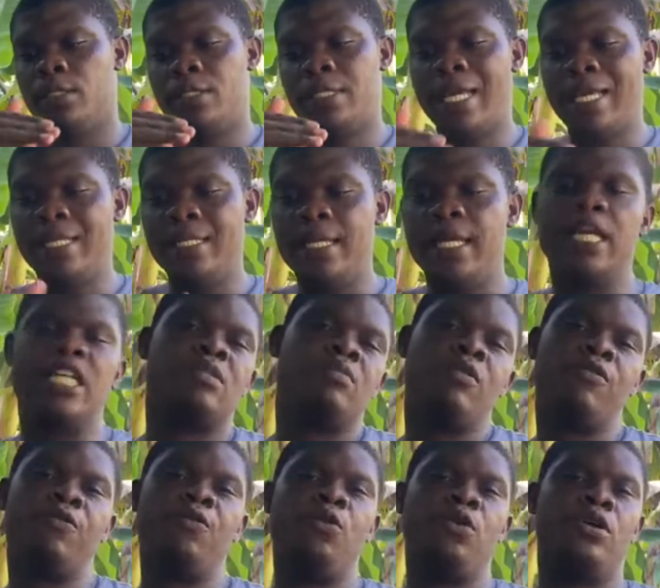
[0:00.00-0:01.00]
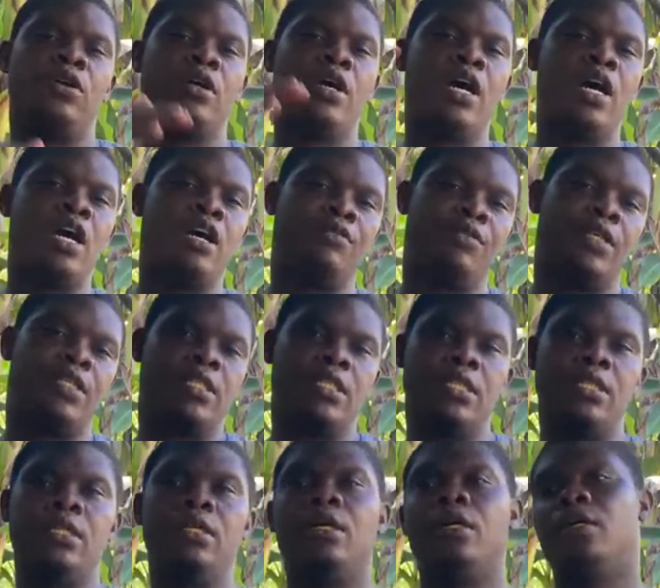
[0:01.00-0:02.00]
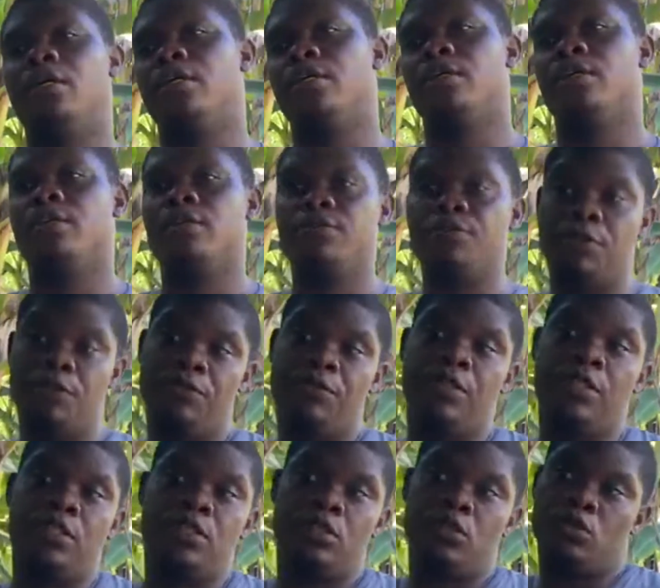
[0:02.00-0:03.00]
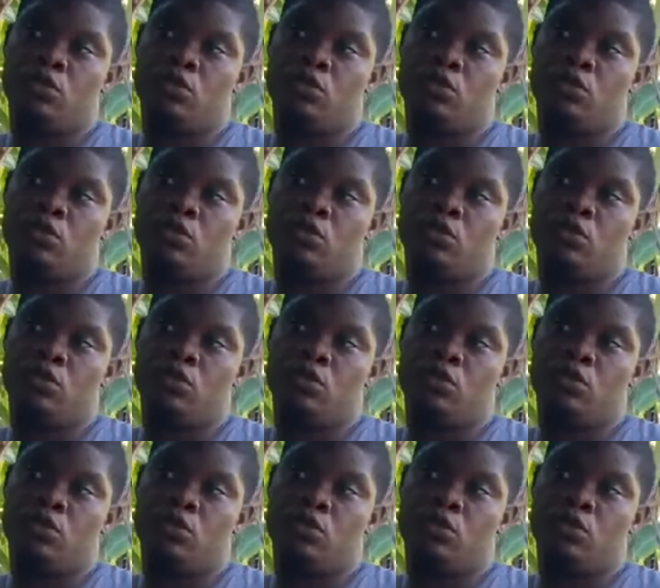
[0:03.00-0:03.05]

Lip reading: 10 days before harvesting or 50.